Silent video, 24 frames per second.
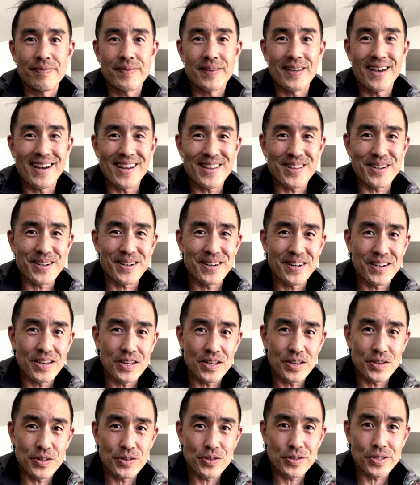Hi there.
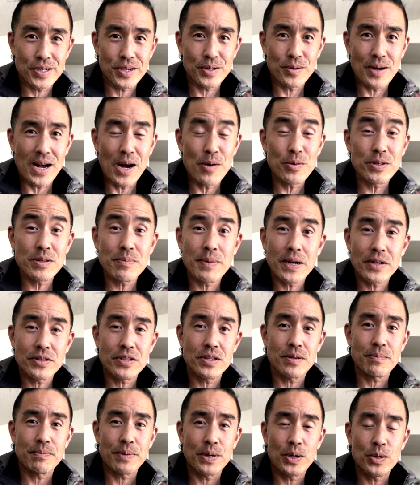So I was about to
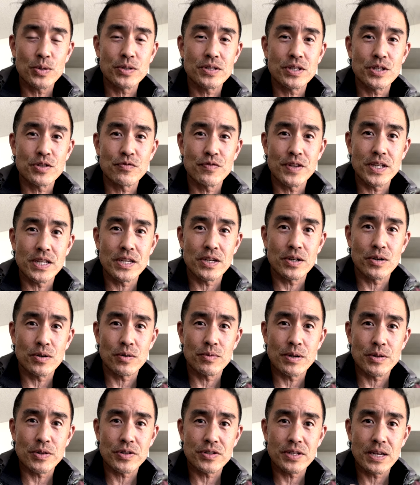post this video
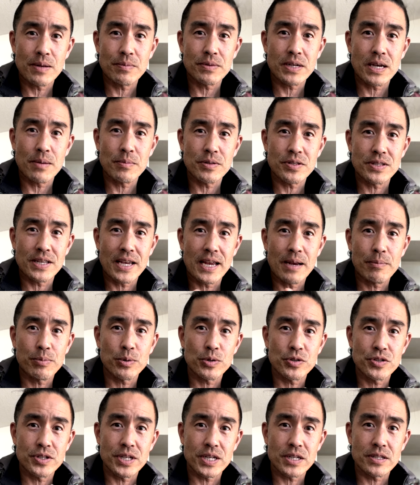around the same time as the April
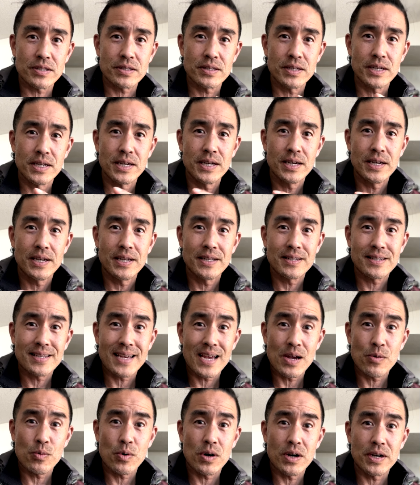6th
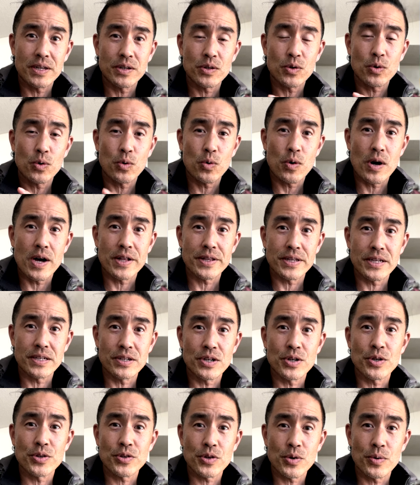Taiwan Hualien
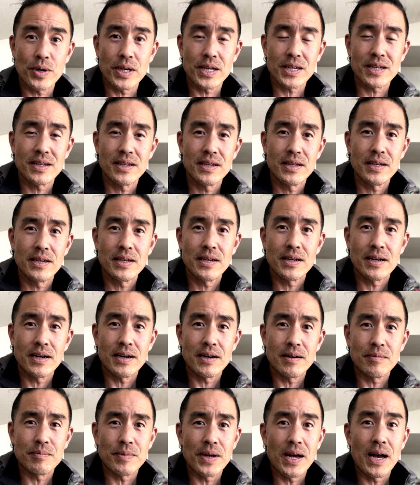earthquake.
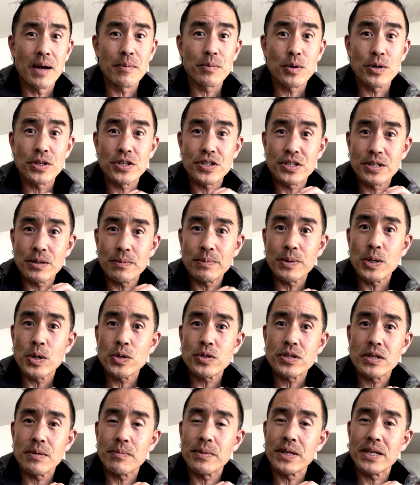I'm going to still
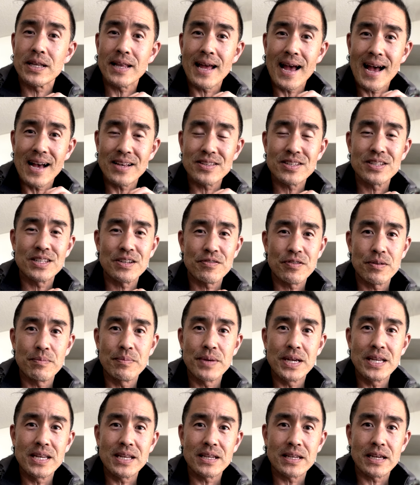post it, but it has a different
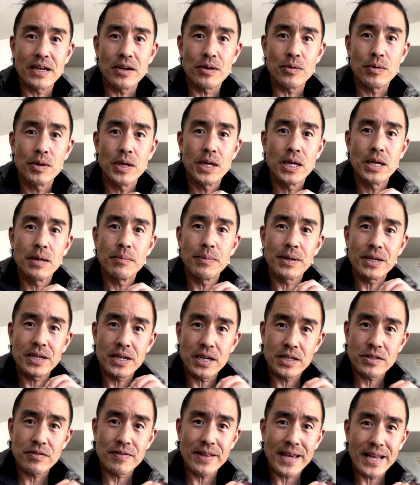meaning now
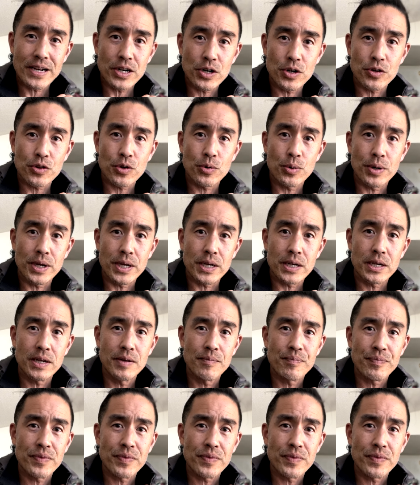because of that earthquake